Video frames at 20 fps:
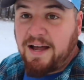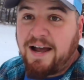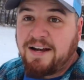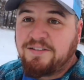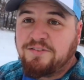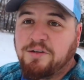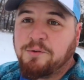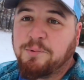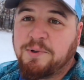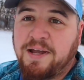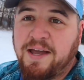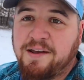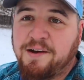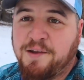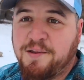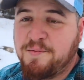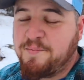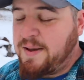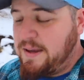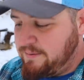last year when we had
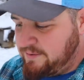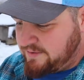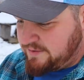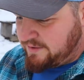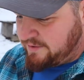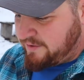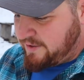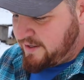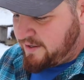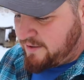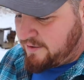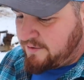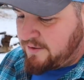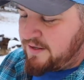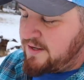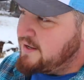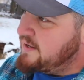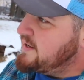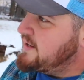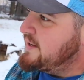all the babies on the ground,
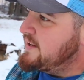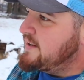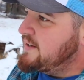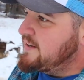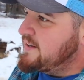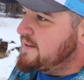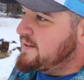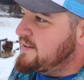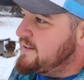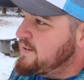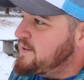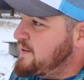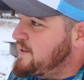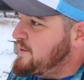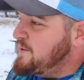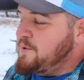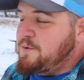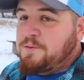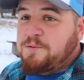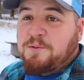
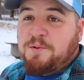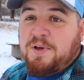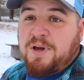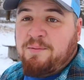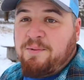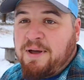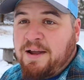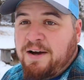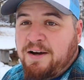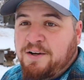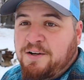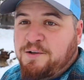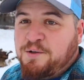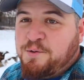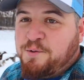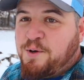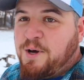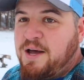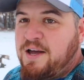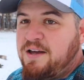you come out here to
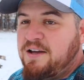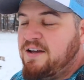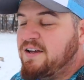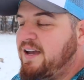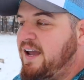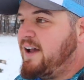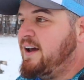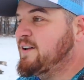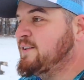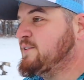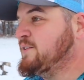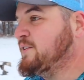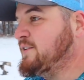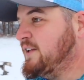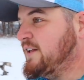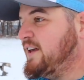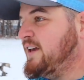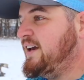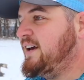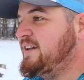do counts on
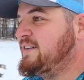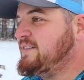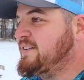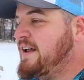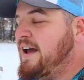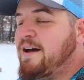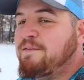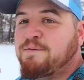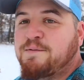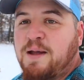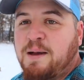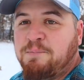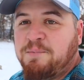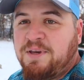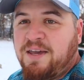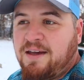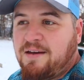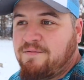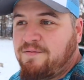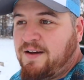the kids and half the time you
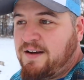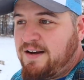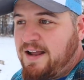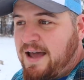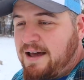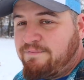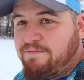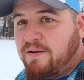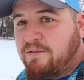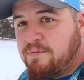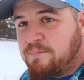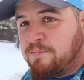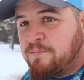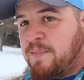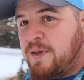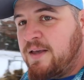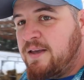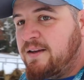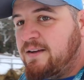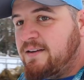can't find half of them,
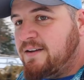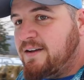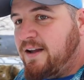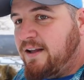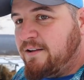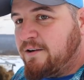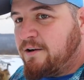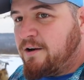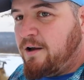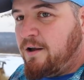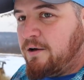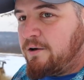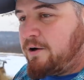and they're all